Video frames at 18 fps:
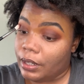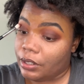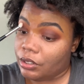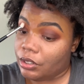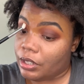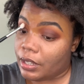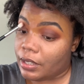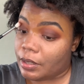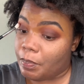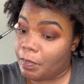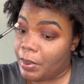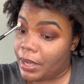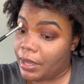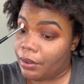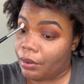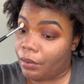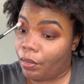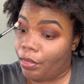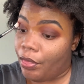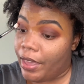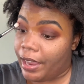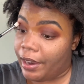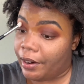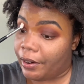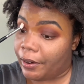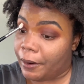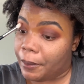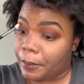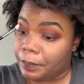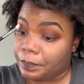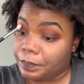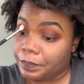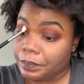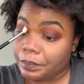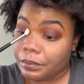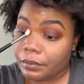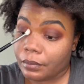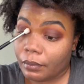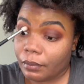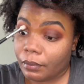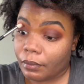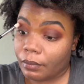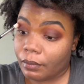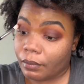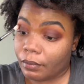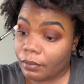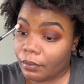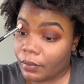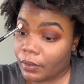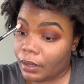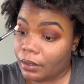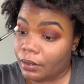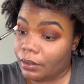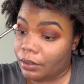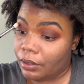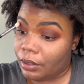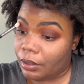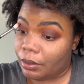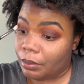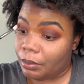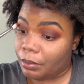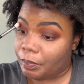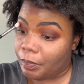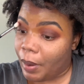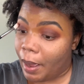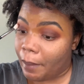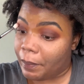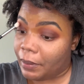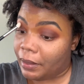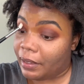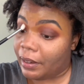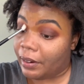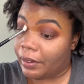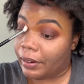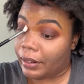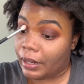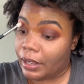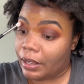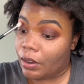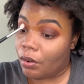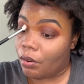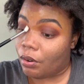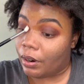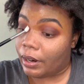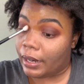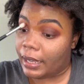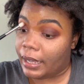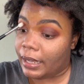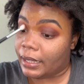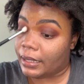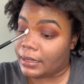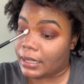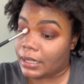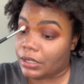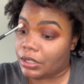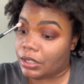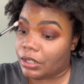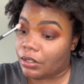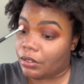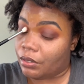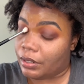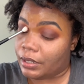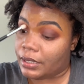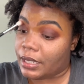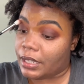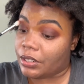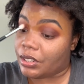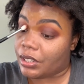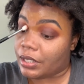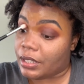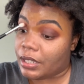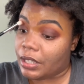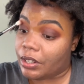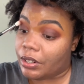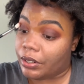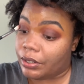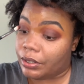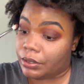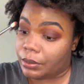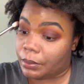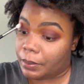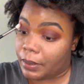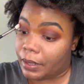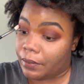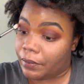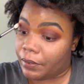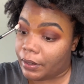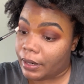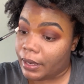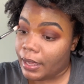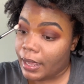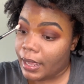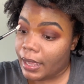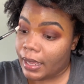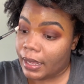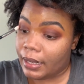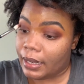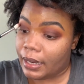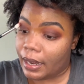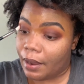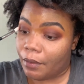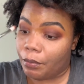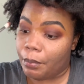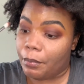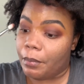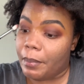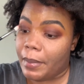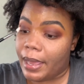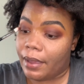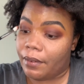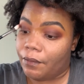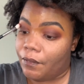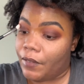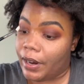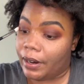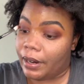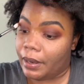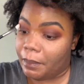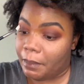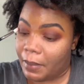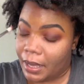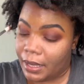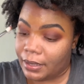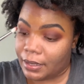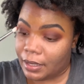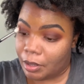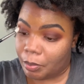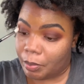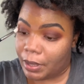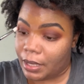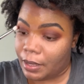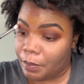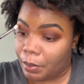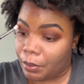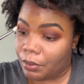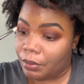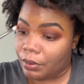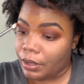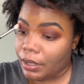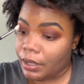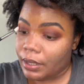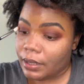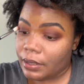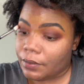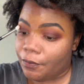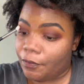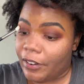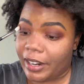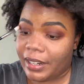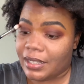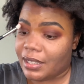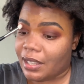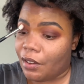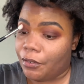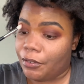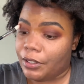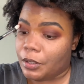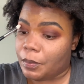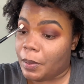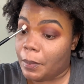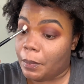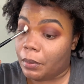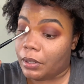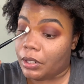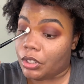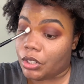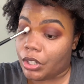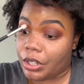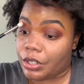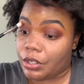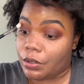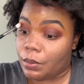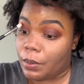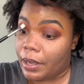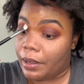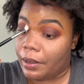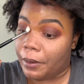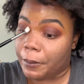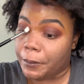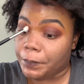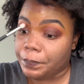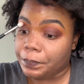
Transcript: just build their, you know, popularity or get attention, or attention seekers or whatever. And then I've met very amazing people, very selfless people in church as well,